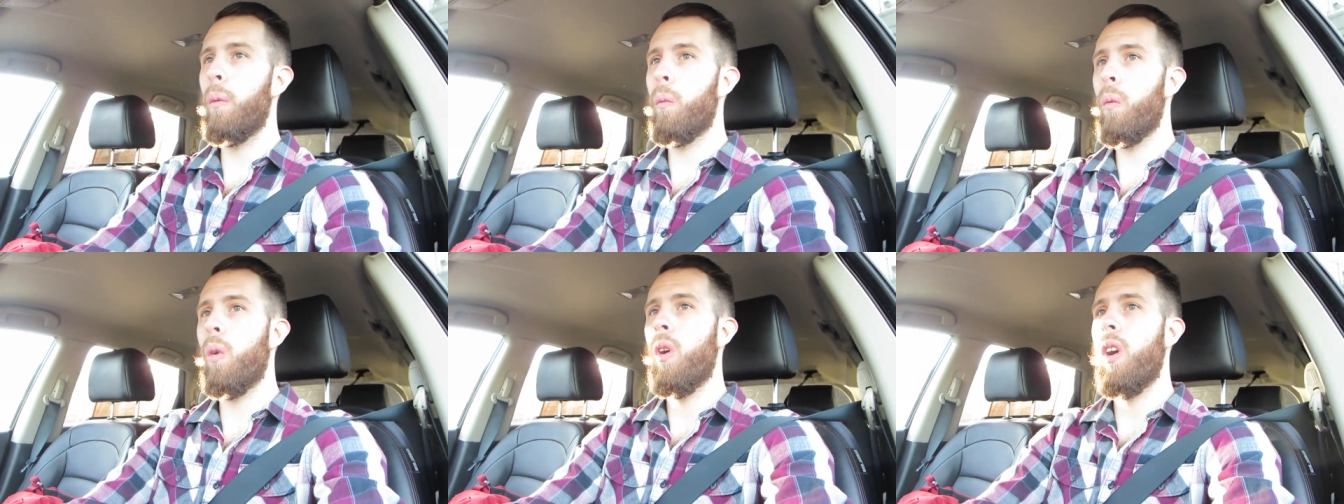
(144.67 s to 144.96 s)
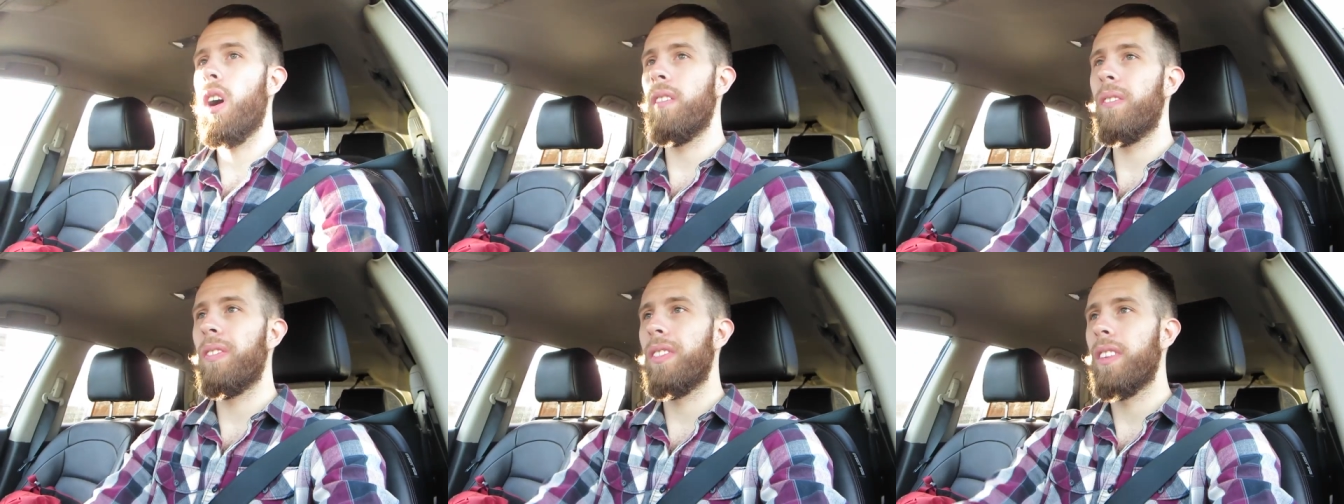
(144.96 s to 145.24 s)

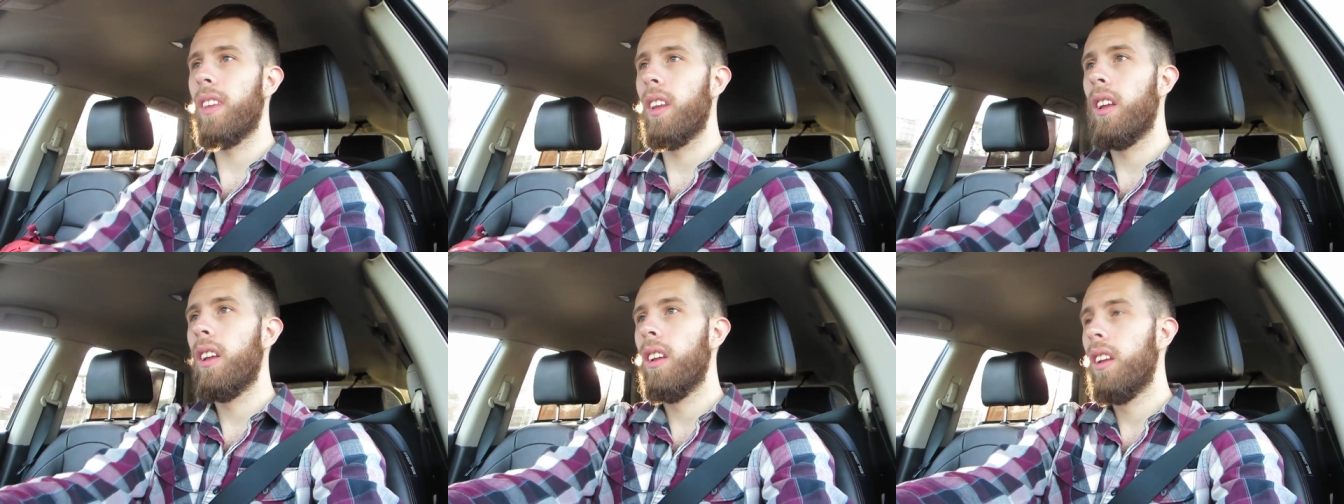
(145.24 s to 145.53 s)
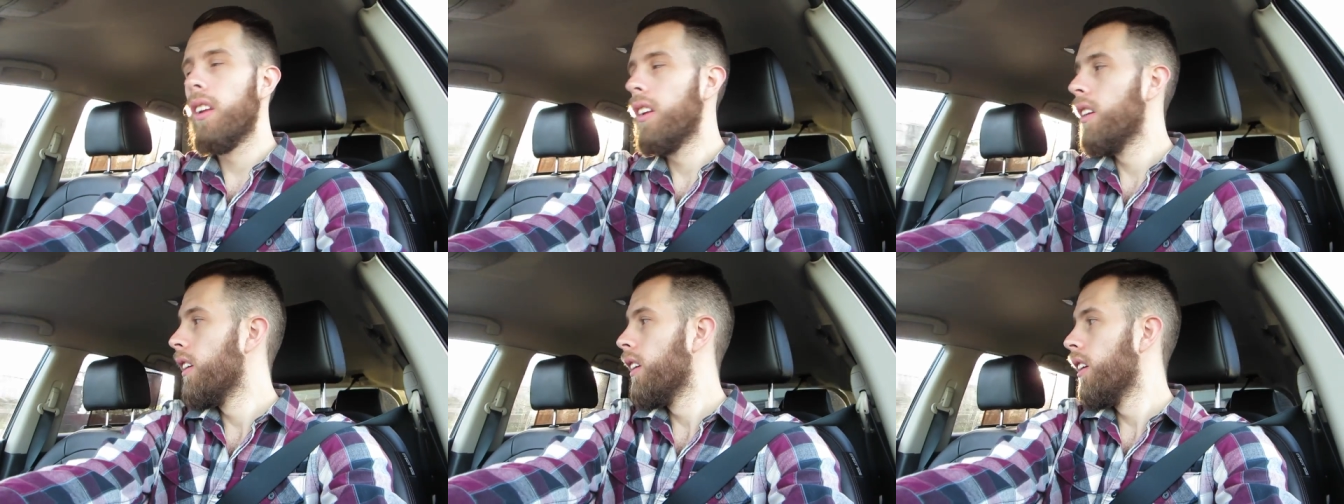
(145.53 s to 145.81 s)
want.
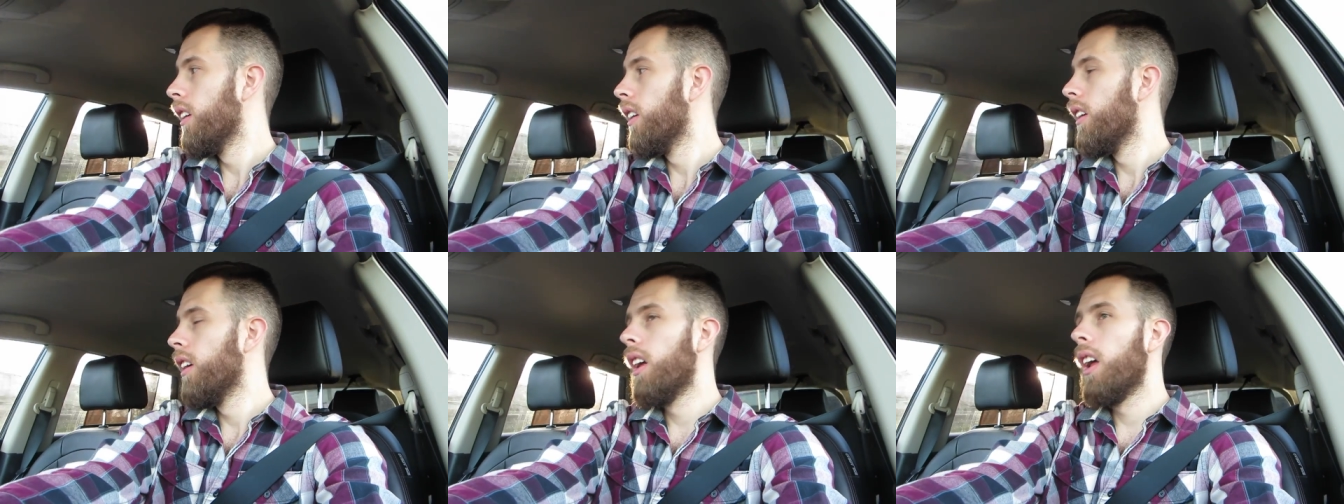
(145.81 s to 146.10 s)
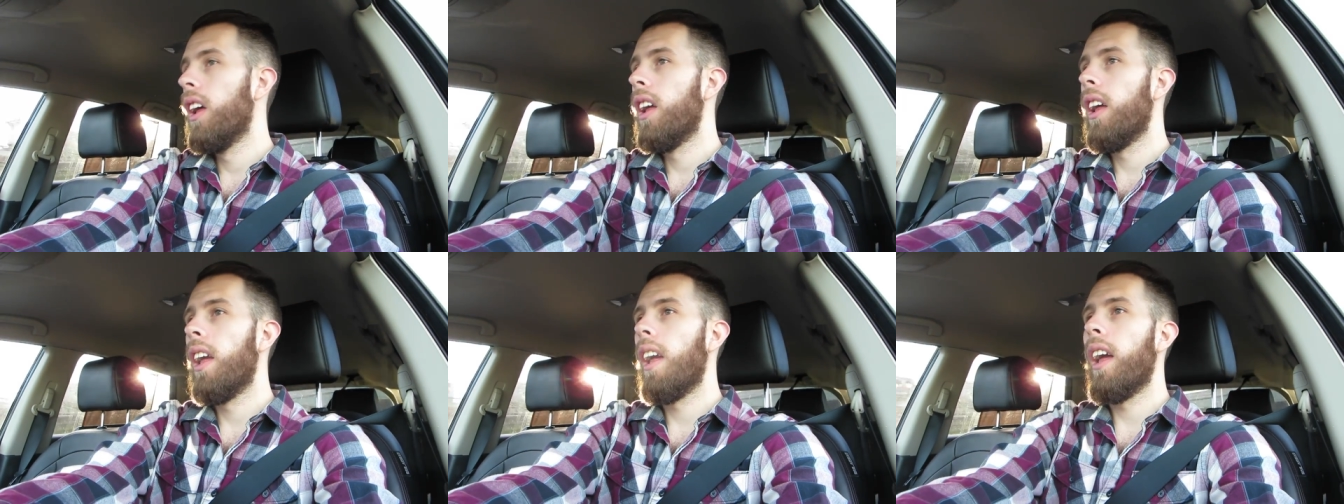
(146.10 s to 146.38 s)

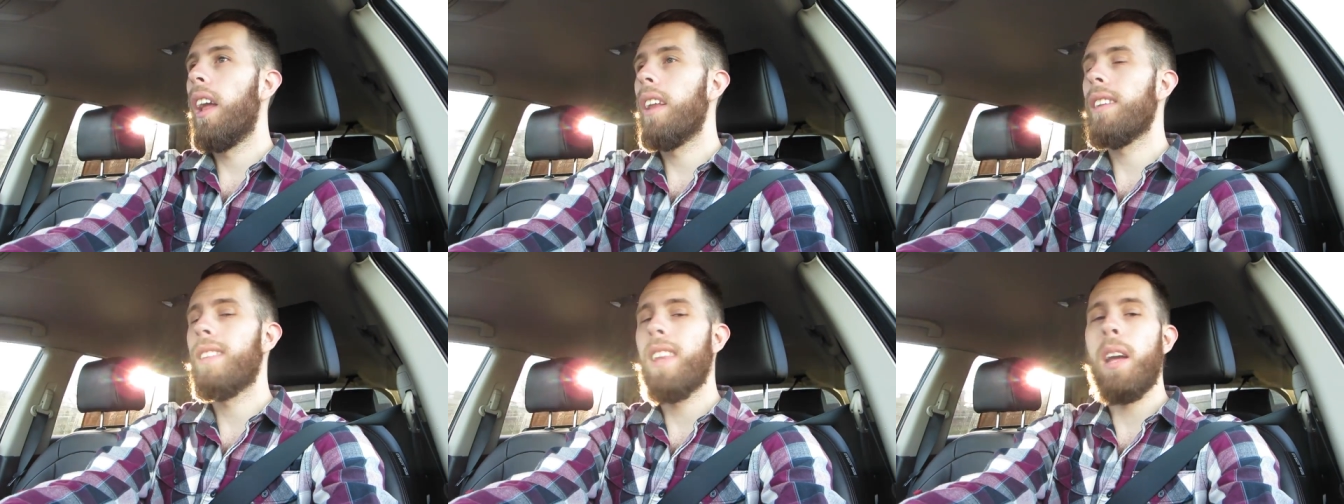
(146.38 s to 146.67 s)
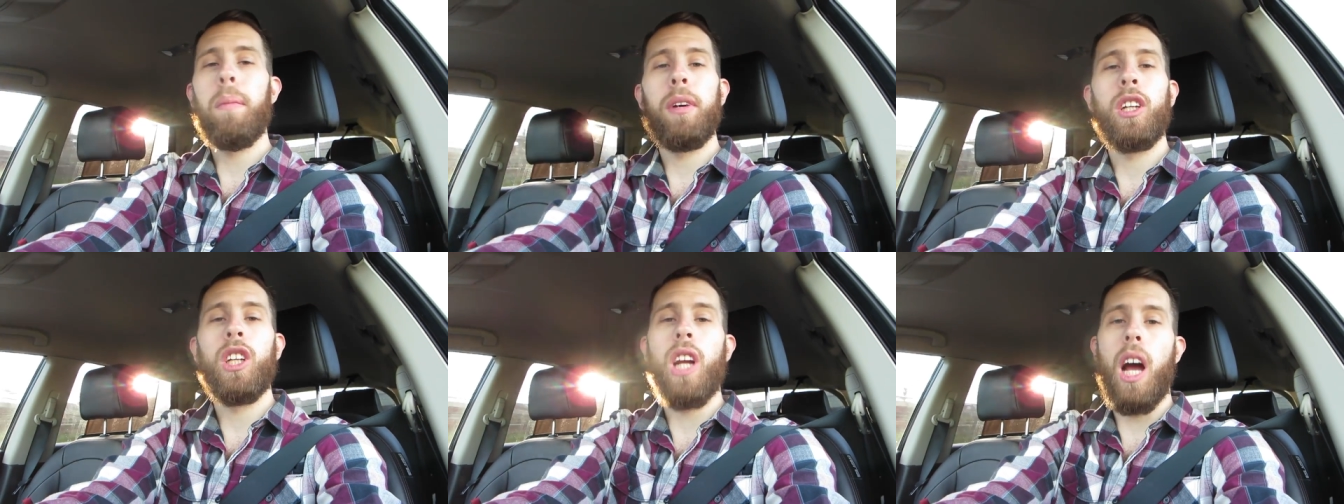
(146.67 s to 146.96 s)
It's
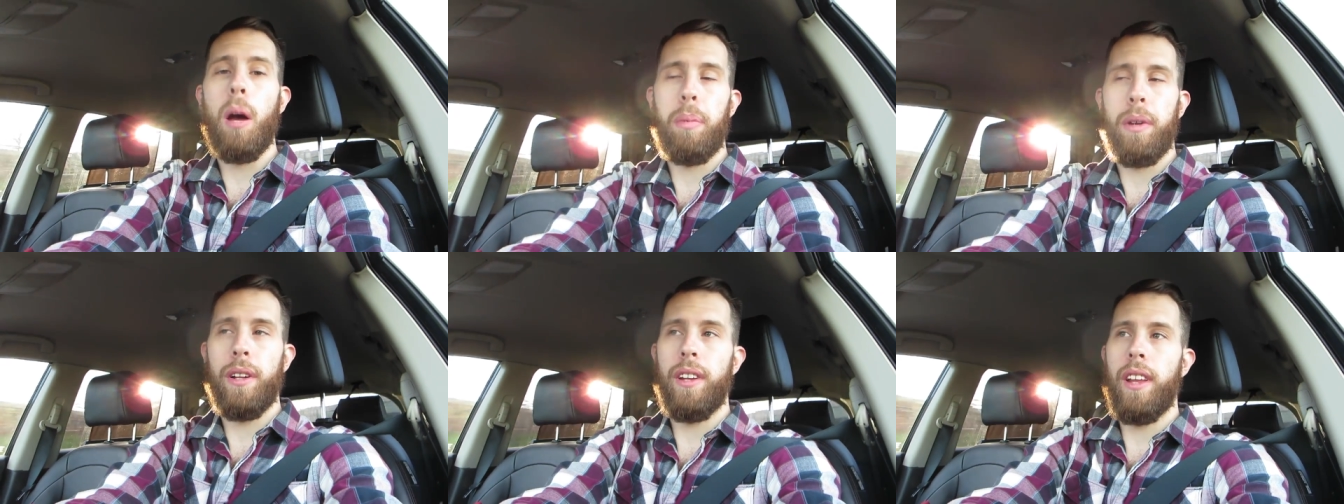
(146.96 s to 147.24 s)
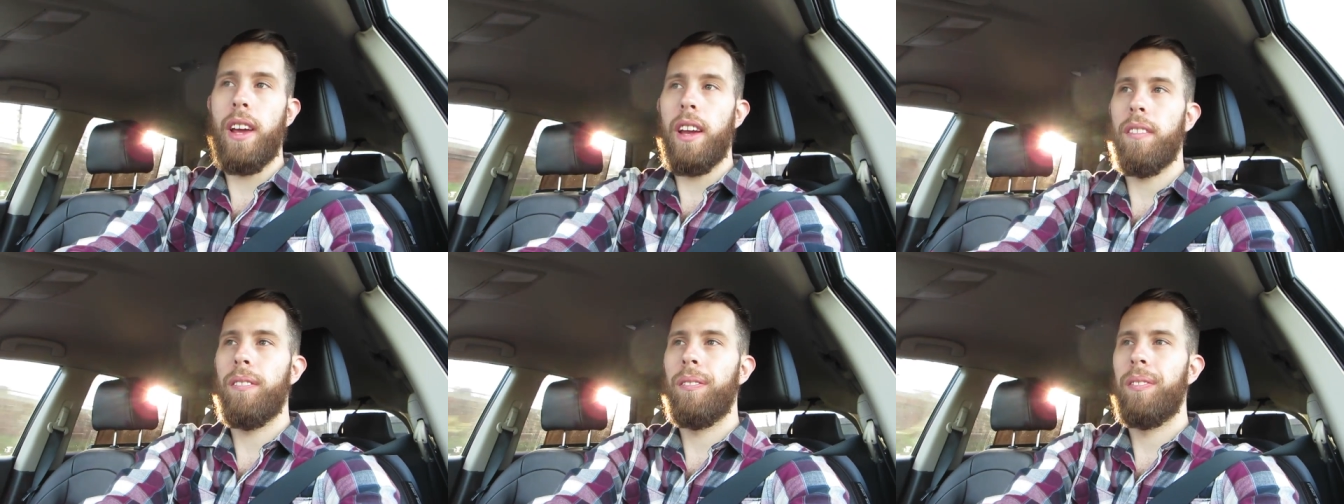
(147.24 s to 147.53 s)
not my shopping
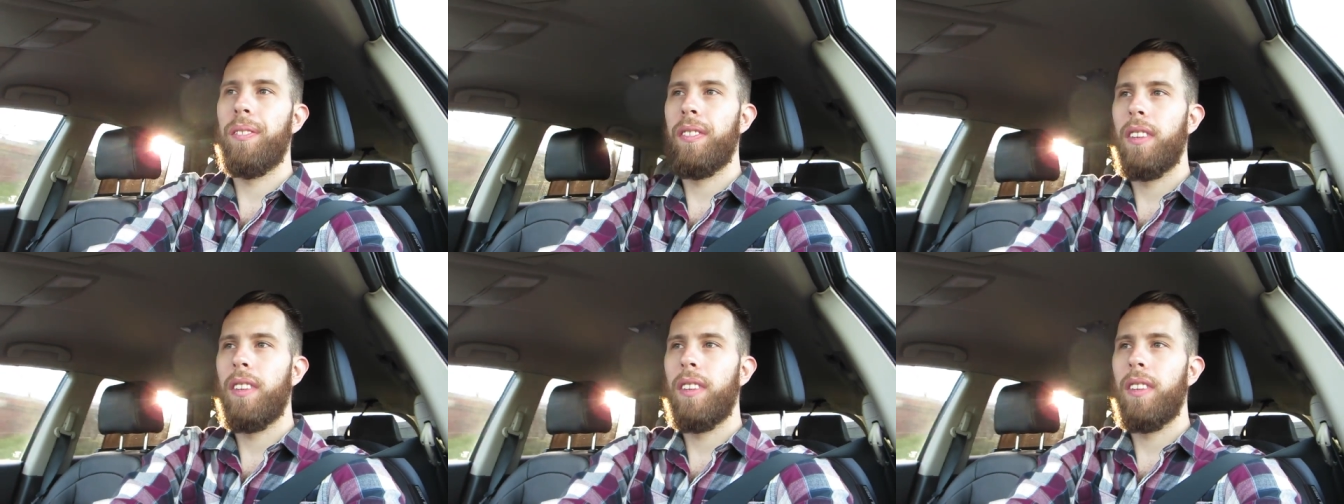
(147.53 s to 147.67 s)
day